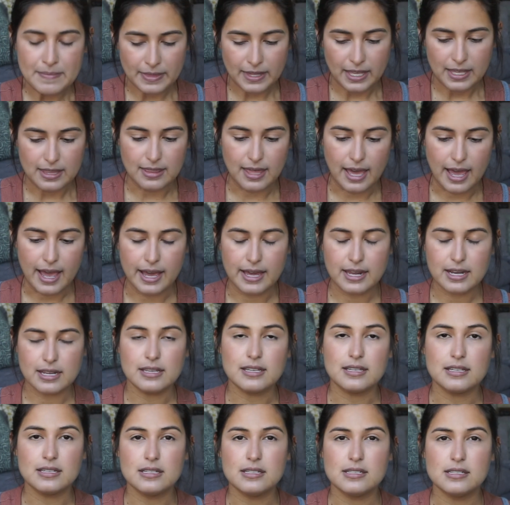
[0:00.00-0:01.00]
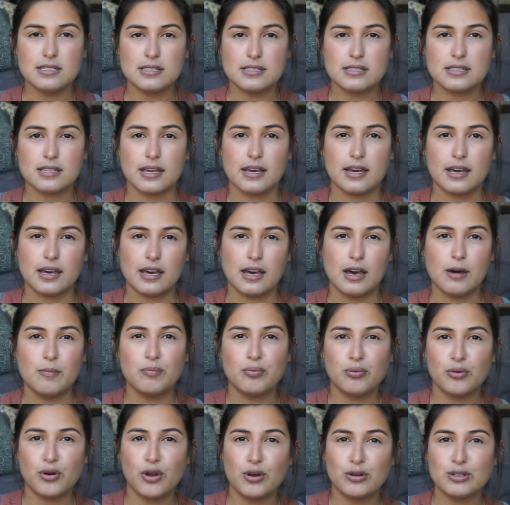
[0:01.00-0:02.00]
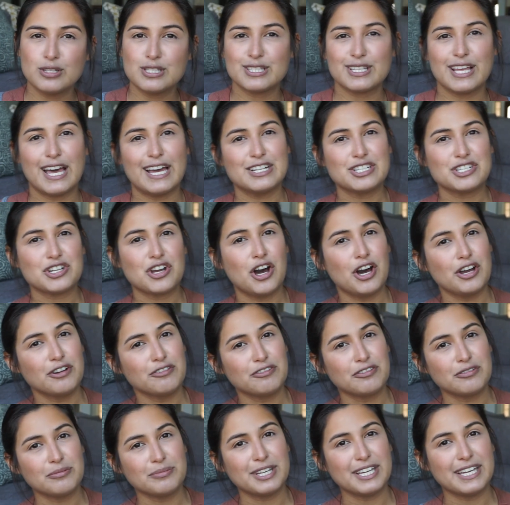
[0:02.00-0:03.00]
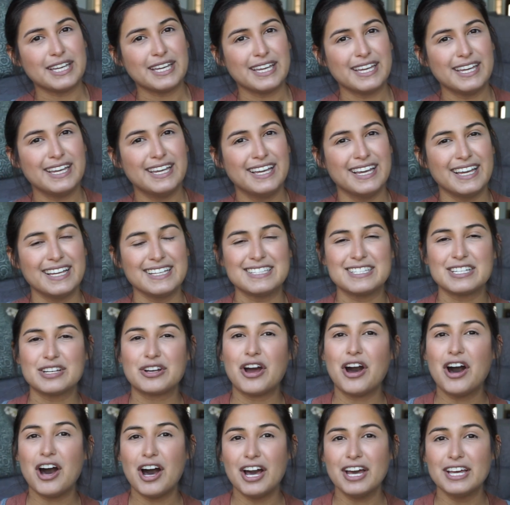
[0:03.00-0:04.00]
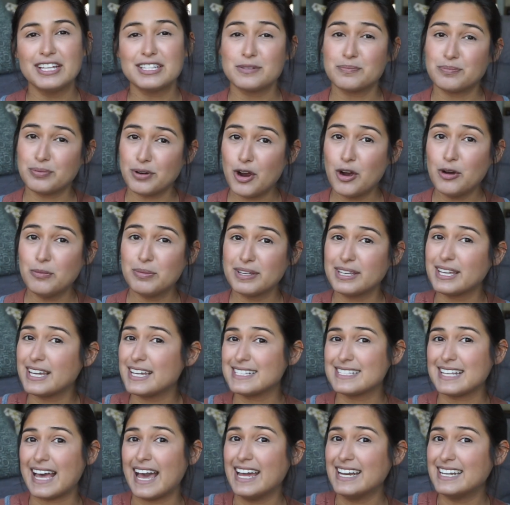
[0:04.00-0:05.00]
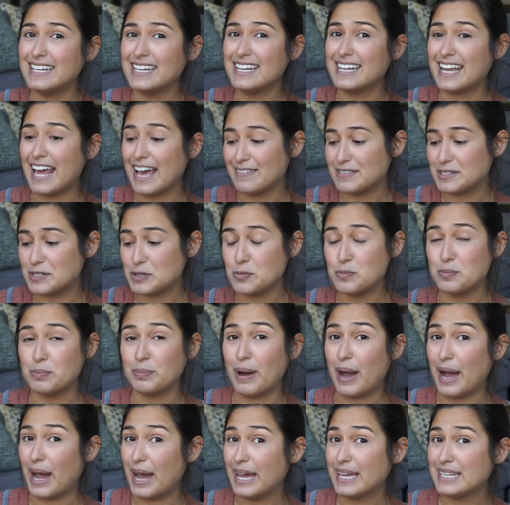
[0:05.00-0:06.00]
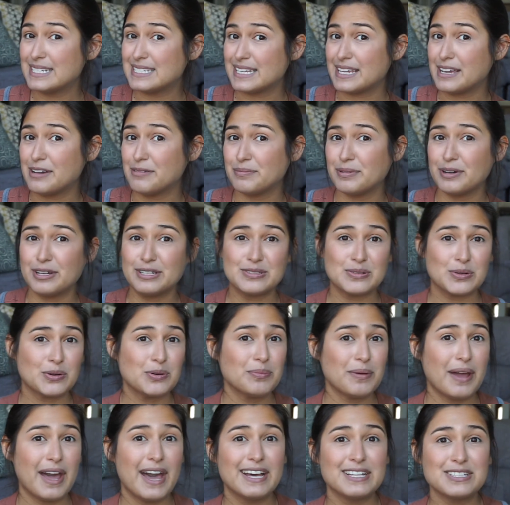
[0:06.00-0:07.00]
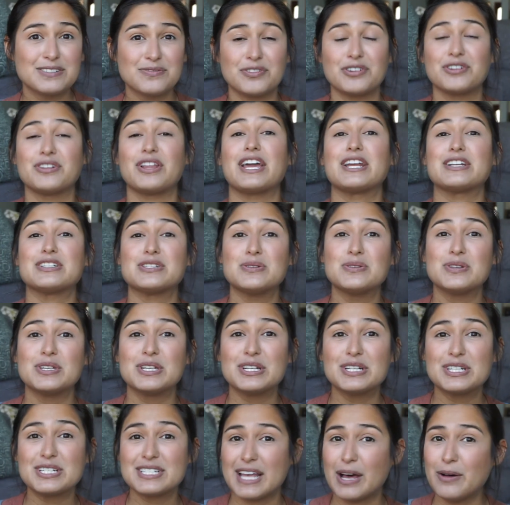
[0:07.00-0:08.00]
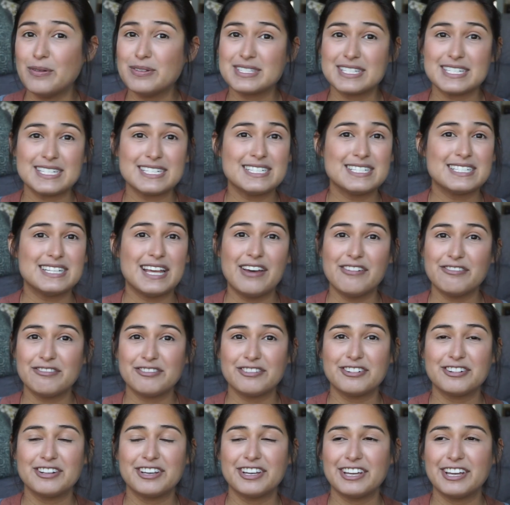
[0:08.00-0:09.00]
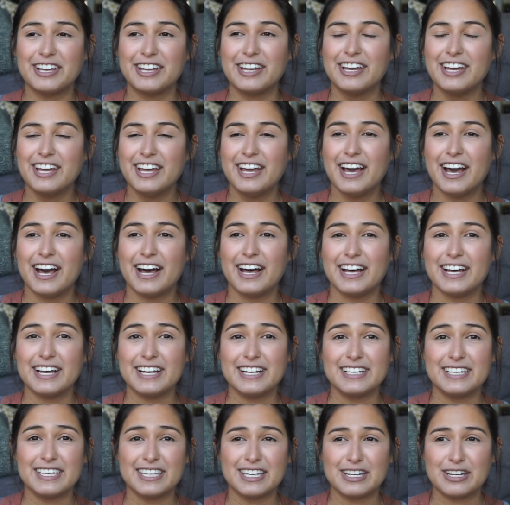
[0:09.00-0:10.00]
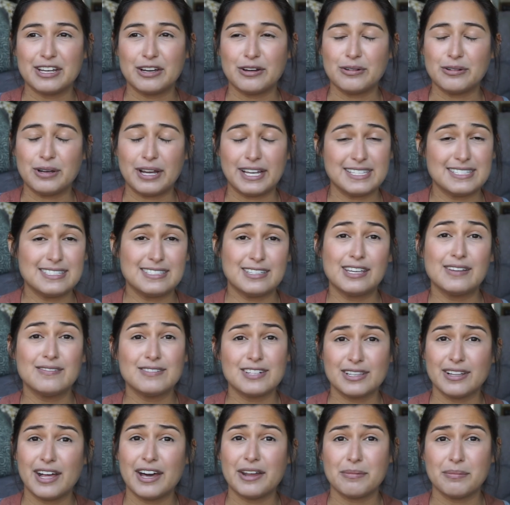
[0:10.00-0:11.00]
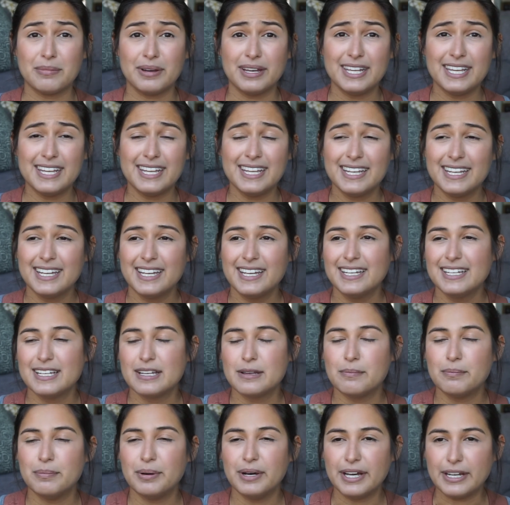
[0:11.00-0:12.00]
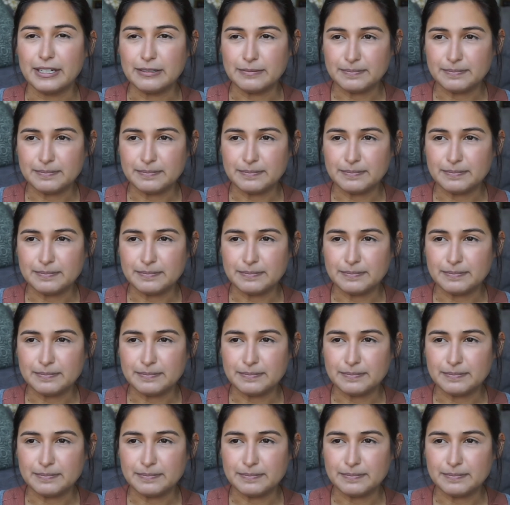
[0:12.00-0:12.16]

that is a pro/con for me. It's a pro because I didn't have to buy tampons or pads for like 2 years. That was a definite, you know, I saved a lot of money. But